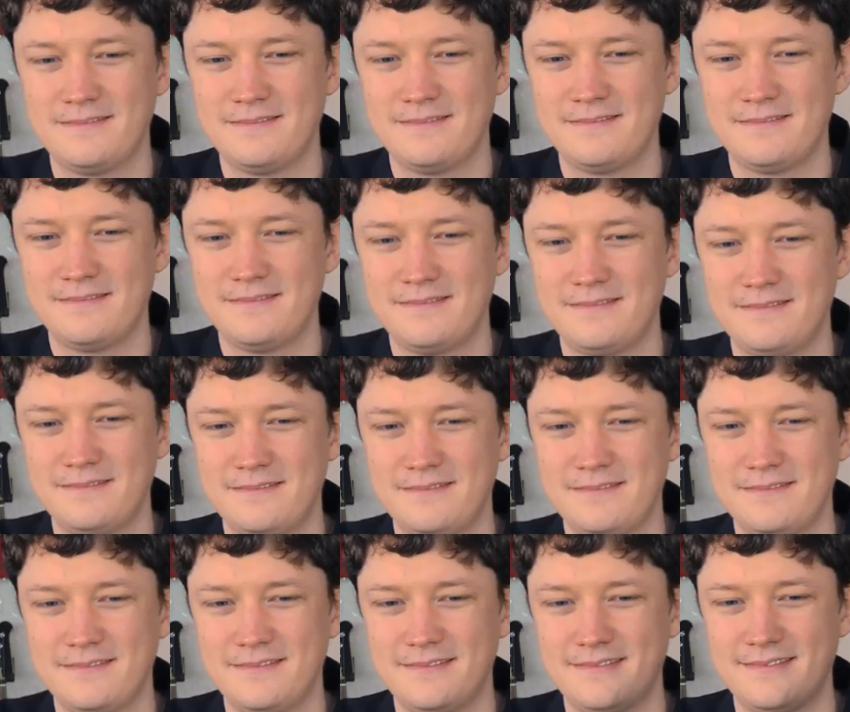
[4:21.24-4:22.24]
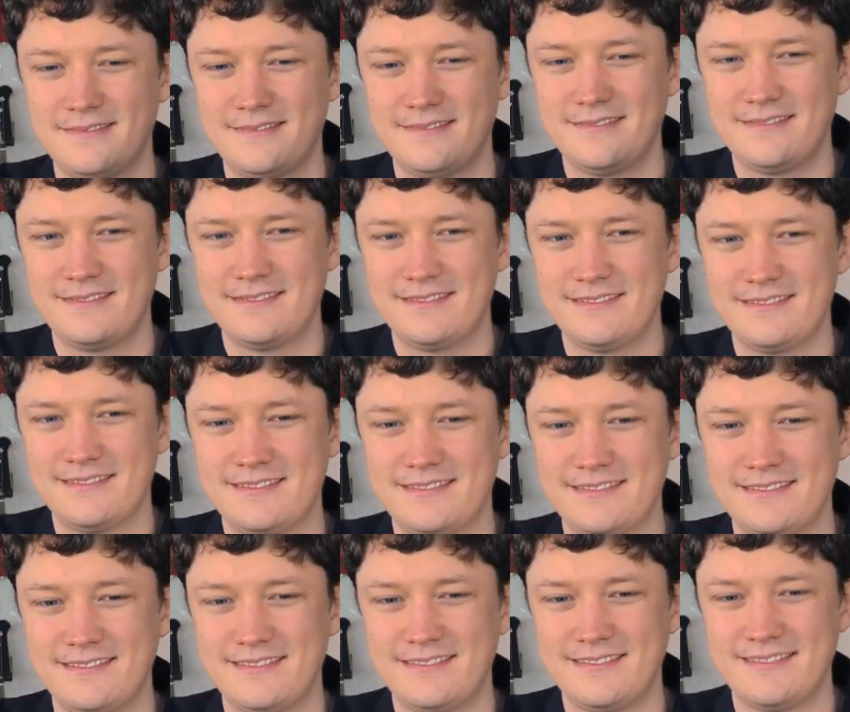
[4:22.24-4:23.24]

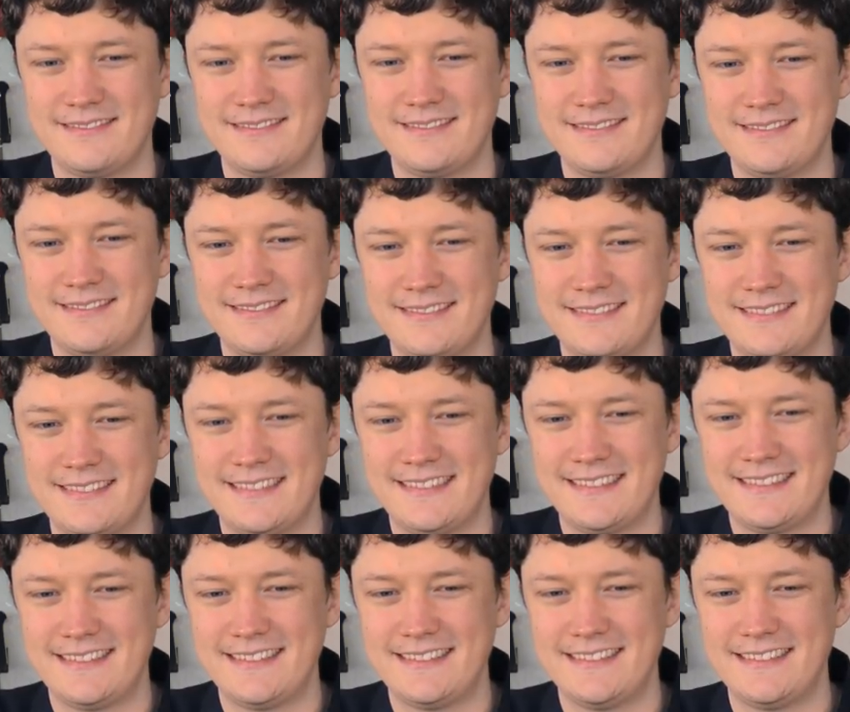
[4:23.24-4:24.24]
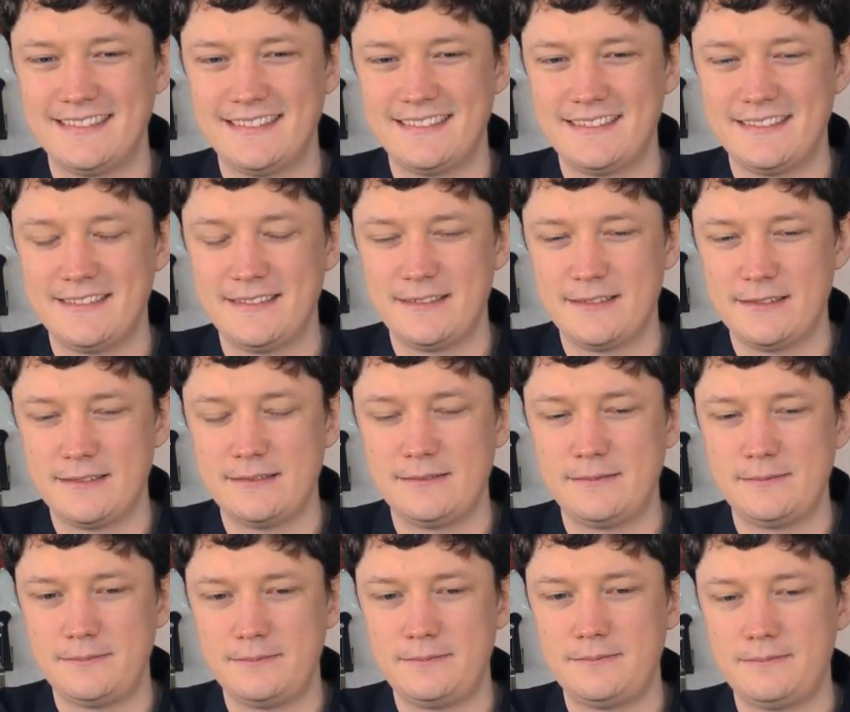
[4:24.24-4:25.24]

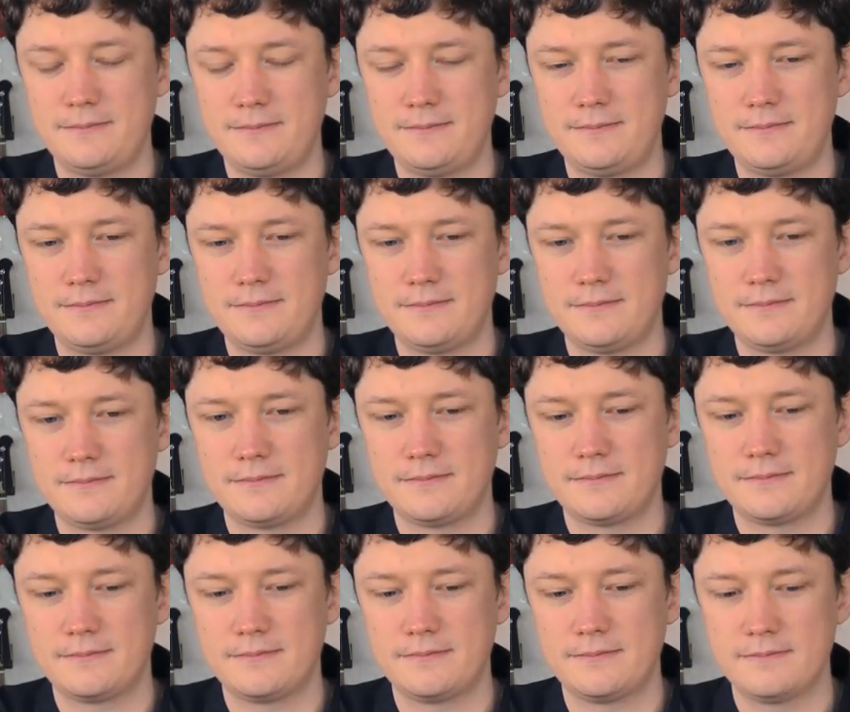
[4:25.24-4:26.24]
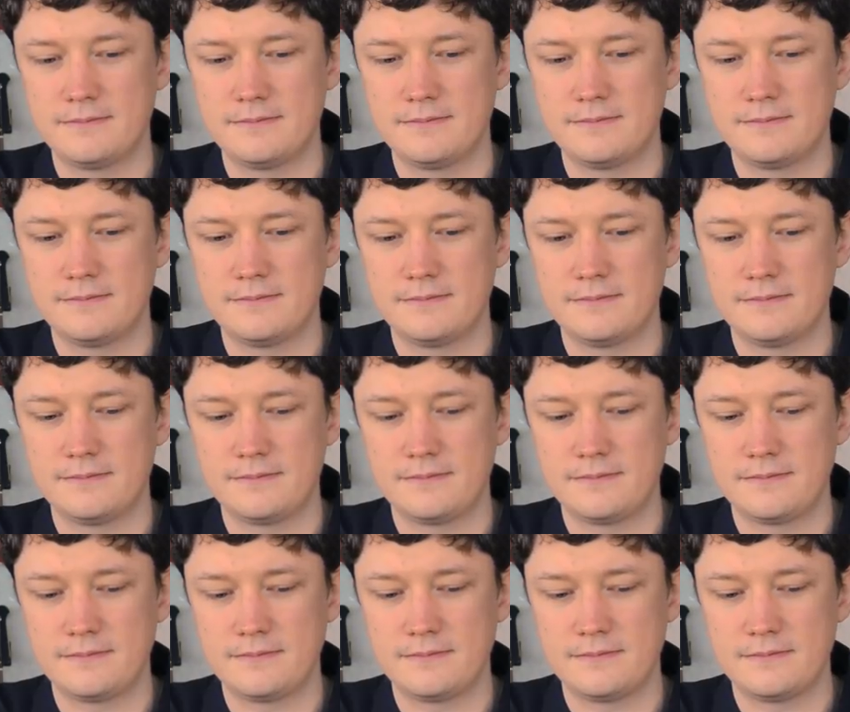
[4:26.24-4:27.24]

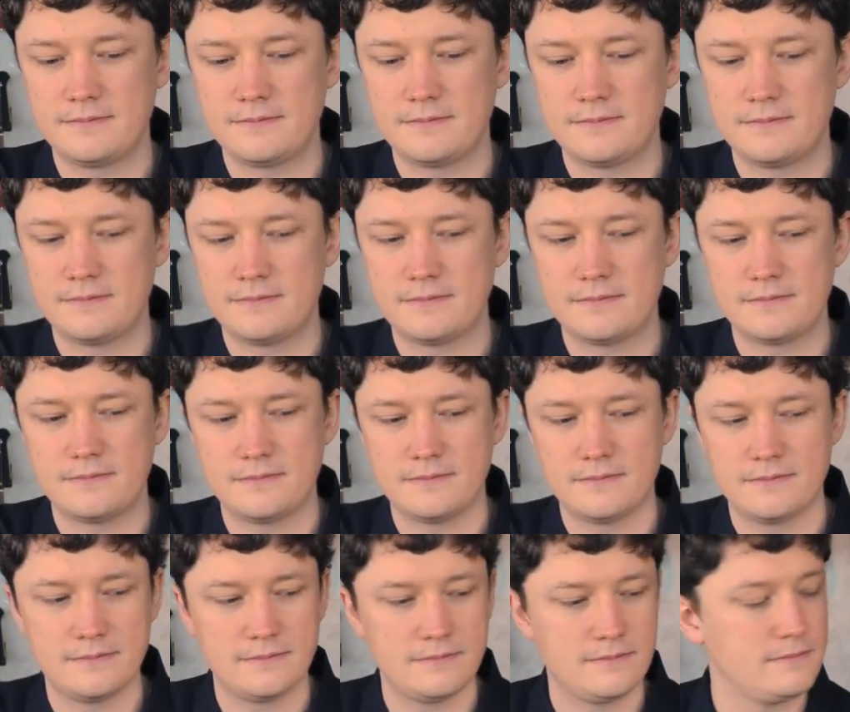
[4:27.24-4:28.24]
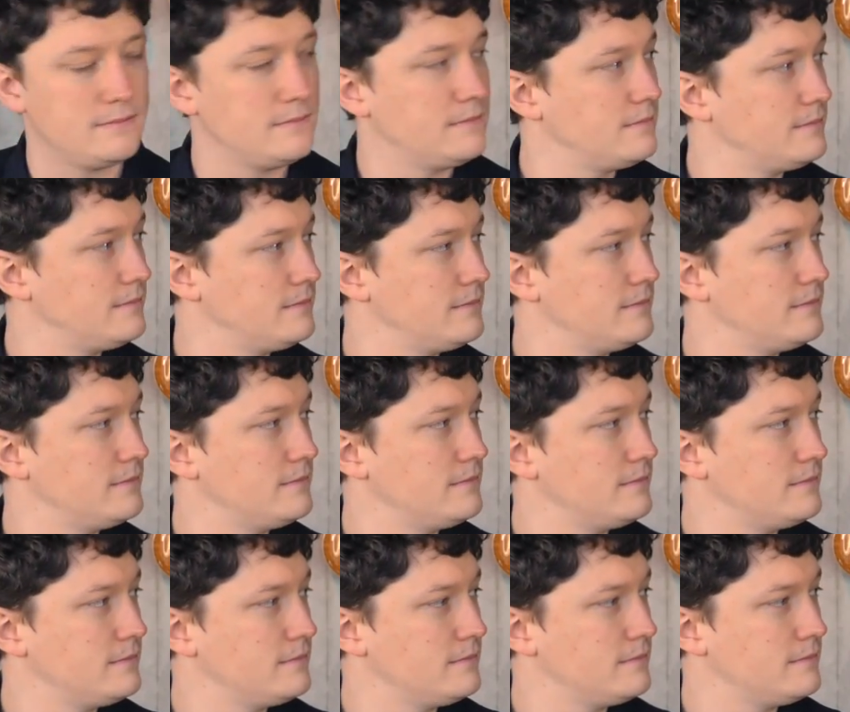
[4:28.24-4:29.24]
The person shown says nothing.